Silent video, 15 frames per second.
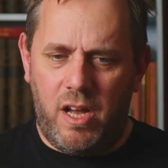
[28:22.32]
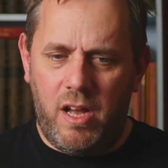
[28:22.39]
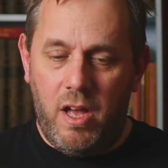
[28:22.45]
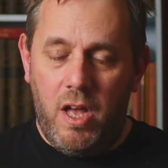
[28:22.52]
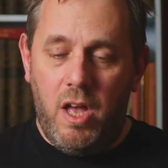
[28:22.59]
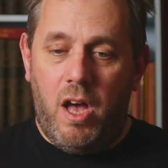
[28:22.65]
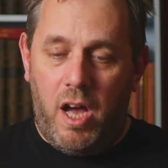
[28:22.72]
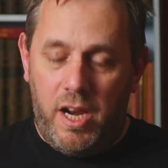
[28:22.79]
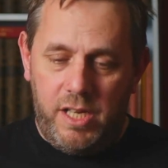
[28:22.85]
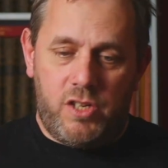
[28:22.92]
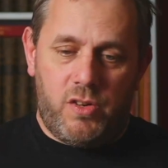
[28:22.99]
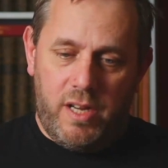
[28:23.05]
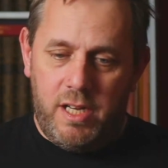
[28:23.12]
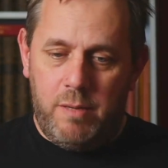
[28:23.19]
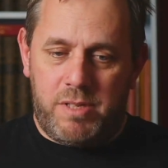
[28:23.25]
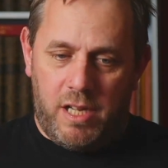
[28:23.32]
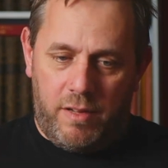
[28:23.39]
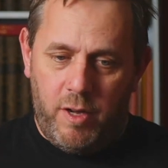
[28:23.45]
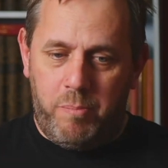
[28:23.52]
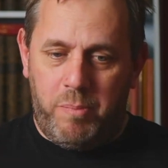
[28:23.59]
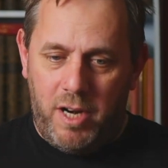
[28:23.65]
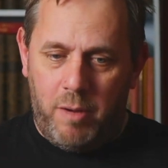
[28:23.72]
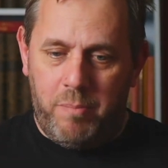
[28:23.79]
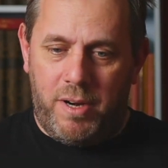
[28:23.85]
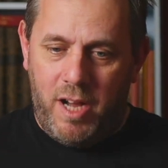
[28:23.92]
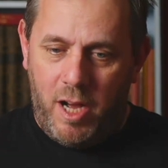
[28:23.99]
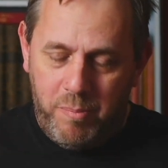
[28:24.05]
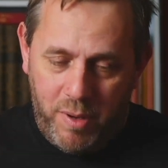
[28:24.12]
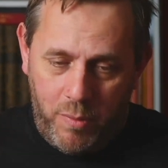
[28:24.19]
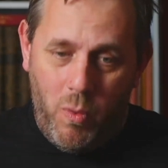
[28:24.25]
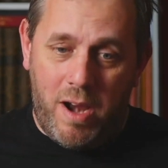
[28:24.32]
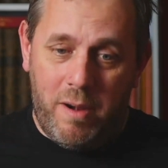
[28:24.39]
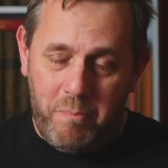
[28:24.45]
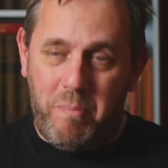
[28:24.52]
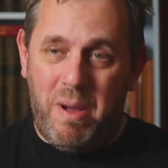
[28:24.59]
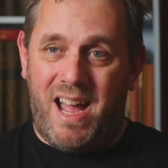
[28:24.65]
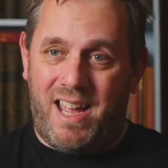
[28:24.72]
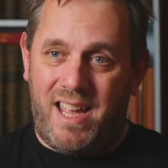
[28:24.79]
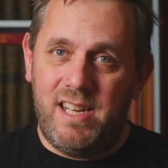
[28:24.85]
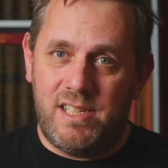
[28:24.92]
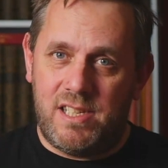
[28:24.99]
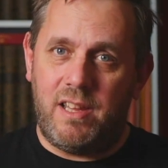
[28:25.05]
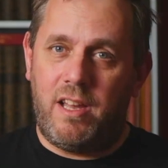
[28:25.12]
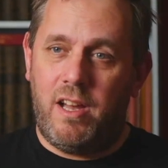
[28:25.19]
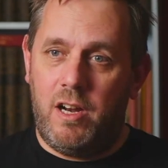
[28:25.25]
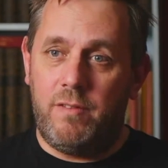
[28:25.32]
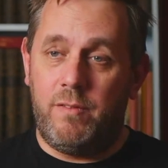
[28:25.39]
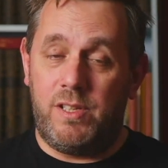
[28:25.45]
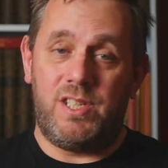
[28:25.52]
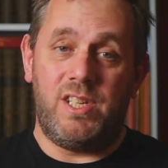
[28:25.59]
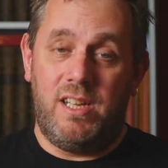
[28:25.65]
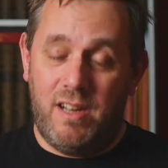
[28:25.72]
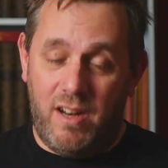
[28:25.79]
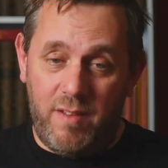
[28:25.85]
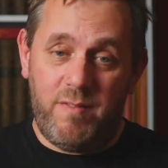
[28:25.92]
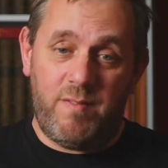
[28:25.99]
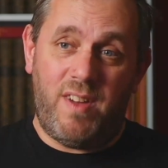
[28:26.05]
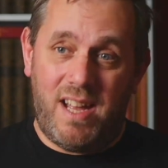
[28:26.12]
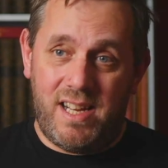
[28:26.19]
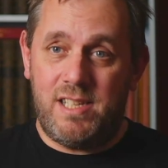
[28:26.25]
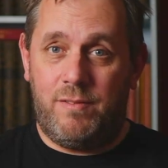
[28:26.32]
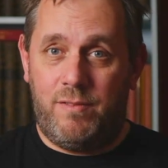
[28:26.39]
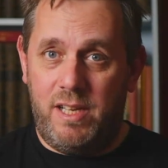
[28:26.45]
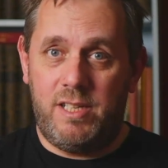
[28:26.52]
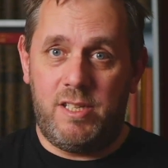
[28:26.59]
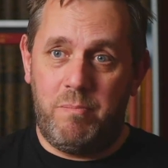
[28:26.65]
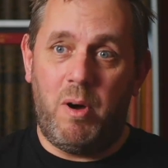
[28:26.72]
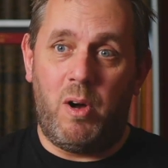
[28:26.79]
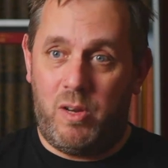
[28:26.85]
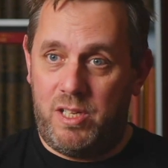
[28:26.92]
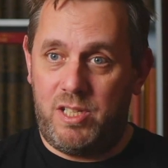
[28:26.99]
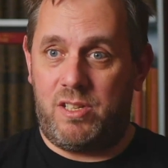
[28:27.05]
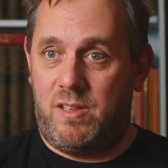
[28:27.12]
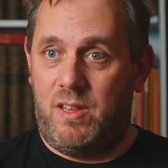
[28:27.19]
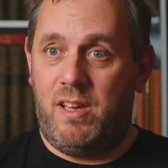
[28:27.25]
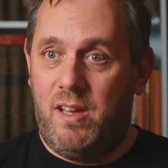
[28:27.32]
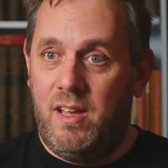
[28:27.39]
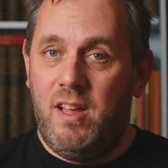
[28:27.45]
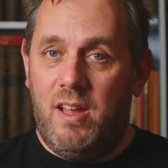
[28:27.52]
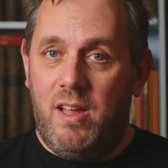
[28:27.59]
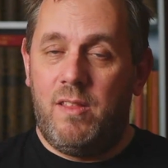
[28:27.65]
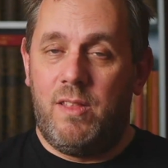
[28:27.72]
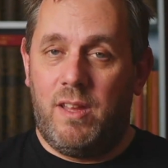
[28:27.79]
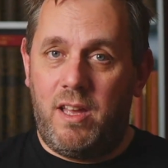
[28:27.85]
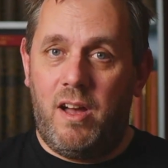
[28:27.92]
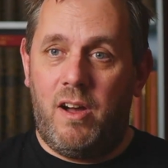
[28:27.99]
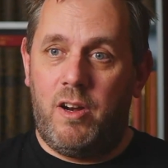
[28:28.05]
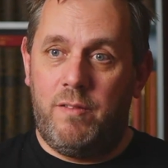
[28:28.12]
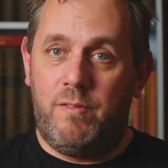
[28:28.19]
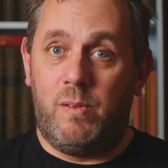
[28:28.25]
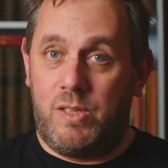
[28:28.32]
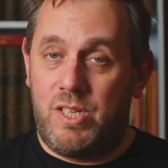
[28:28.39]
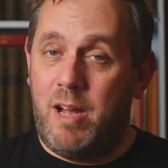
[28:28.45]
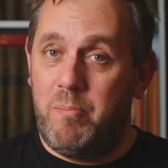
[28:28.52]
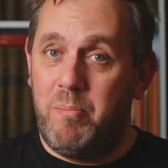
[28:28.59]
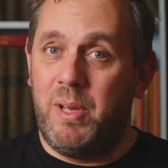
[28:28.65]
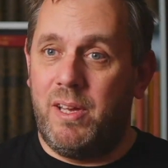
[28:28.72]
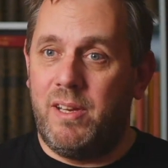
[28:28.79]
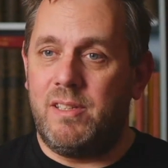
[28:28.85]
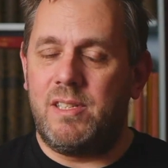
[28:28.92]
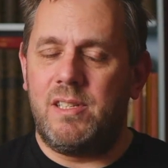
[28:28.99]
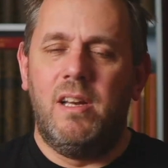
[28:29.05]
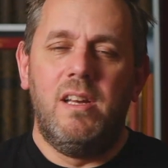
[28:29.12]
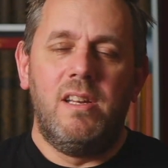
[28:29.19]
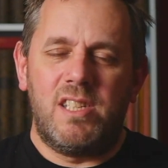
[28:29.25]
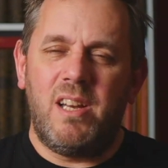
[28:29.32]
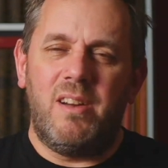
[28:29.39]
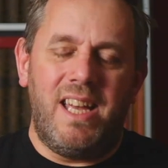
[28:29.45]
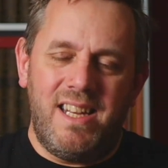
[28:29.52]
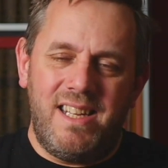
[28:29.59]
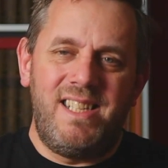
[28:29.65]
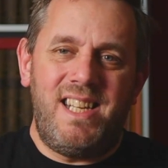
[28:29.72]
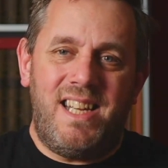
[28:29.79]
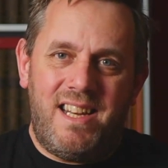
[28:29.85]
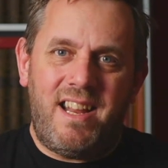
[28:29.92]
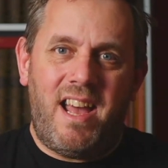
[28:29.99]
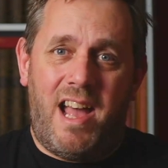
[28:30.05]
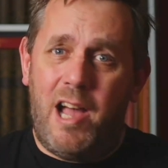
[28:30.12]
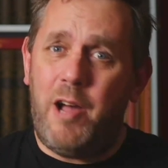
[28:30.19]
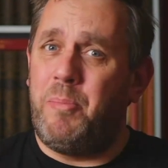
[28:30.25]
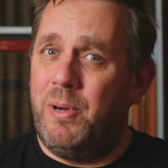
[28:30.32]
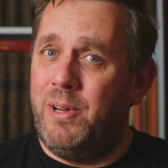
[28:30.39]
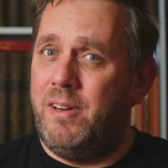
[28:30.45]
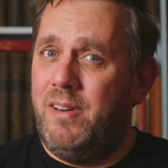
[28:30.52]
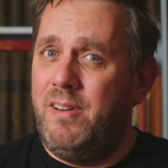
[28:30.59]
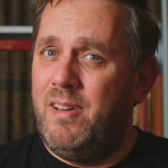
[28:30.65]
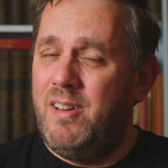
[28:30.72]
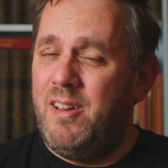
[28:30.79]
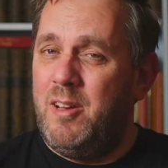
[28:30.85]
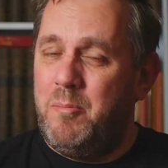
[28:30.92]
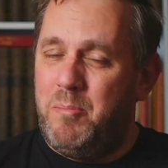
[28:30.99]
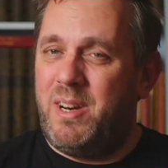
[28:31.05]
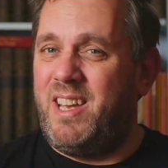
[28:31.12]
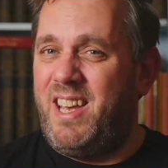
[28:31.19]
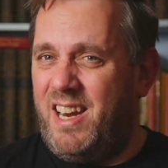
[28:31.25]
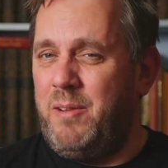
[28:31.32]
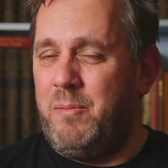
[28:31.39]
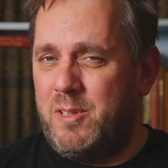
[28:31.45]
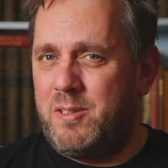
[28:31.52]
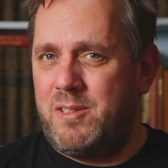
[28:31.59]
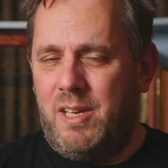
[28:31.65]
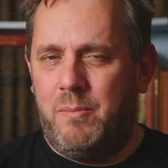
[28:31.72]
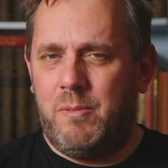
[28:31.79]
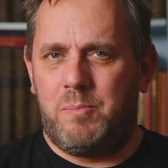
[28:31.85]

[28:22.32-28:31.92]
and he trained himself up and up and up and went back into the carnival scene and effectively demolished the carnival champions. So it did happen, but again, it was pretty